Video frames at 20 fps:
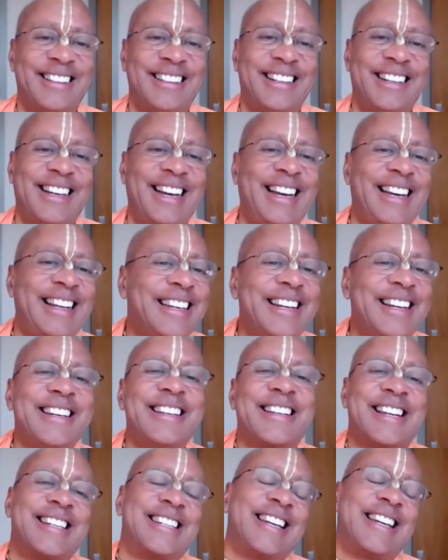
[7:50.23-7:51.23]
He didn't
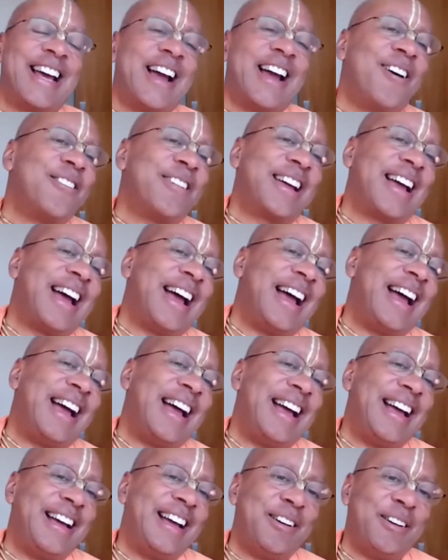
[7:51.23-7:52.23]
just say,
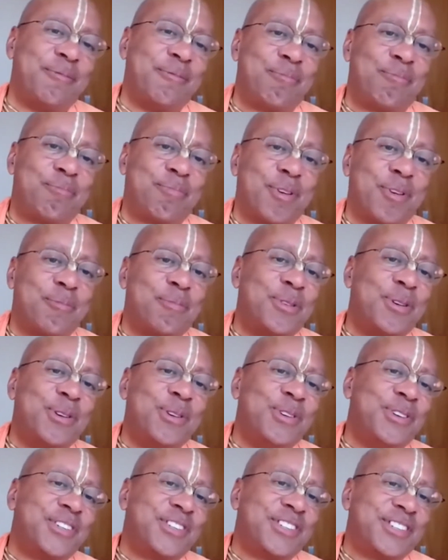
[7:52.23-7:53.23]
okay,
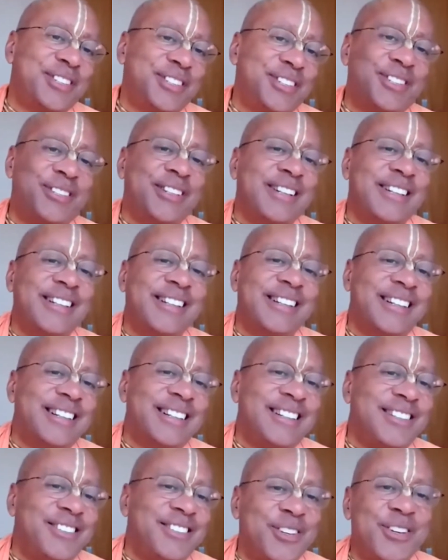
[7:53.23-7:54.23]
Prabhus,
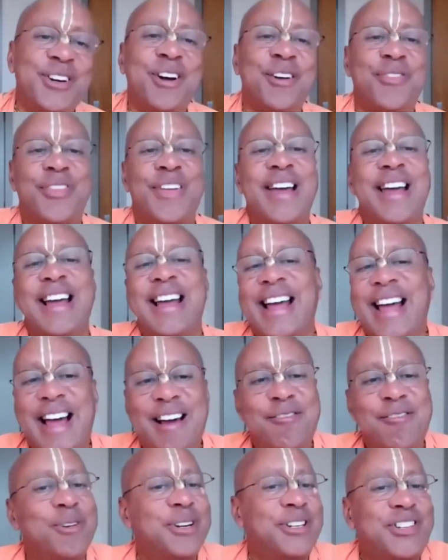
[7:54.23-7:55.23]
do your thing,
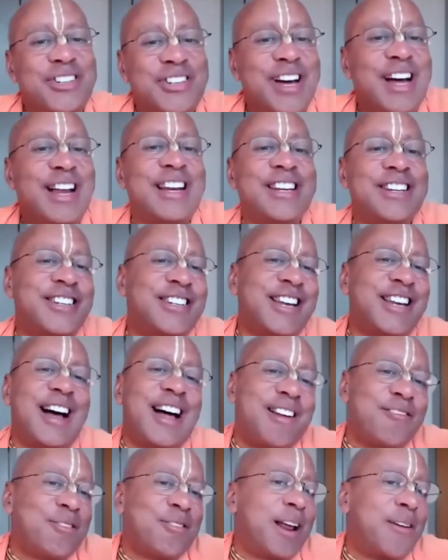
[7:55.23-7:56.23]
and what's done is
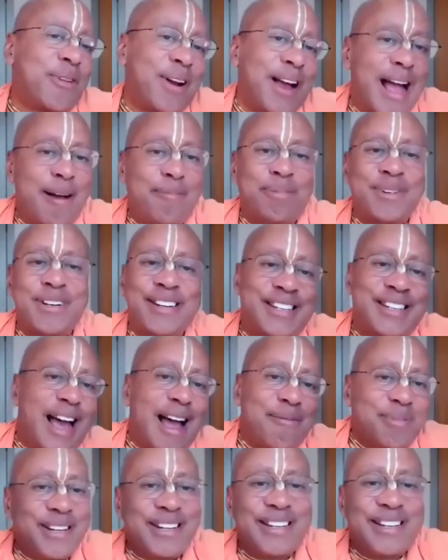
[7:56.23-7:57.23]
done. Whatever happens,
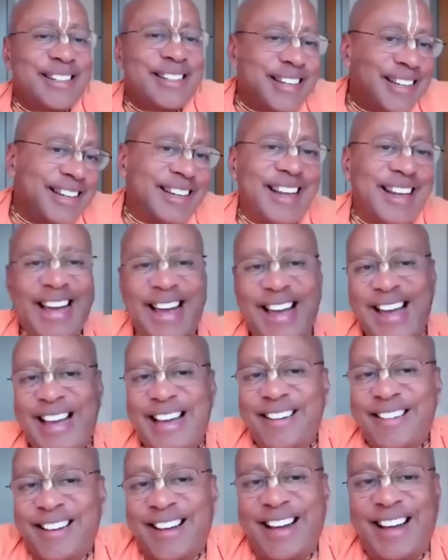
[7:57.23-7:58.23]
happens, and
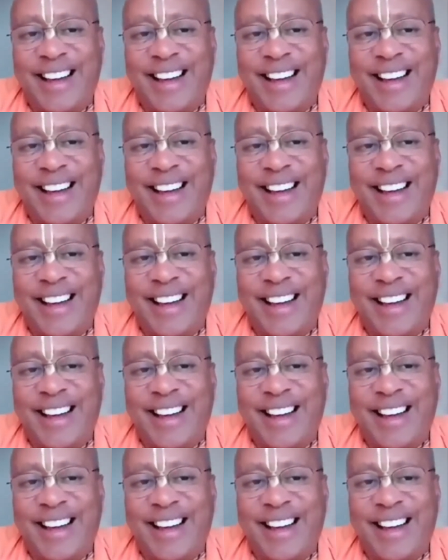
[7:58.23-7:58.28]
hey,